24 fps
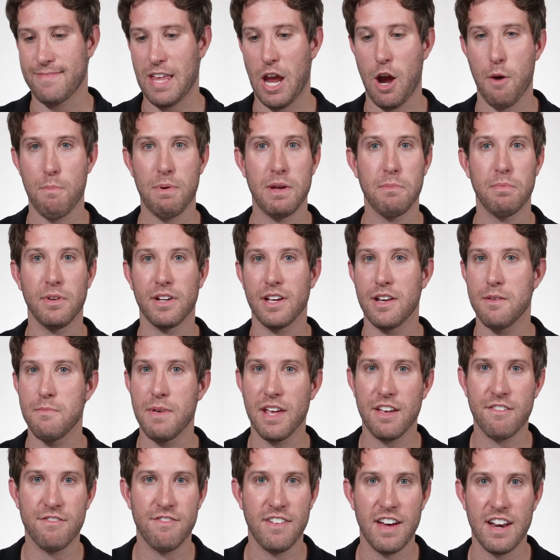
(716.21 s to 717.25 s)
Are people going to
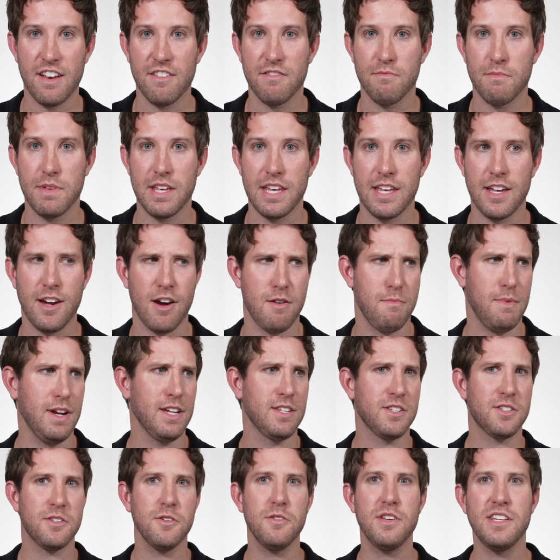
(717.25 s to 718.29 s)
make fun of me? Are my
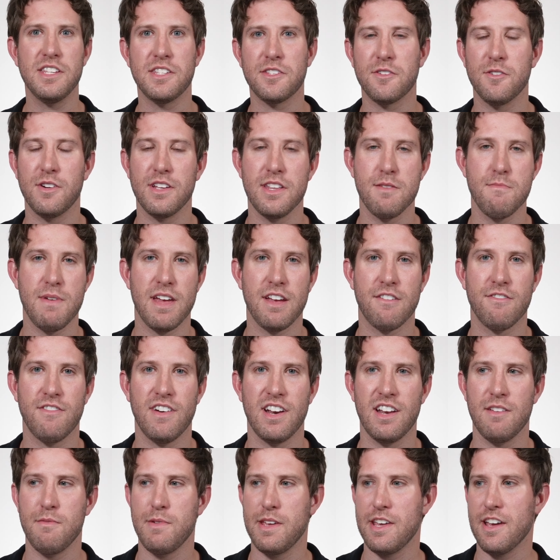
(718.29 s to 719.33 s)
students going to make
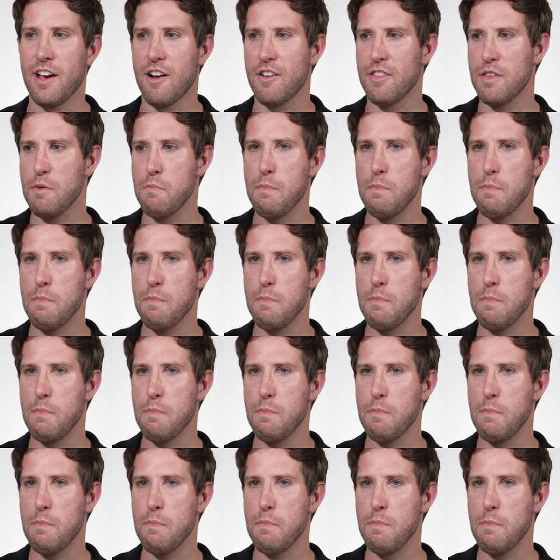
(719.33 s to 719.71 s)
fun of me? Are the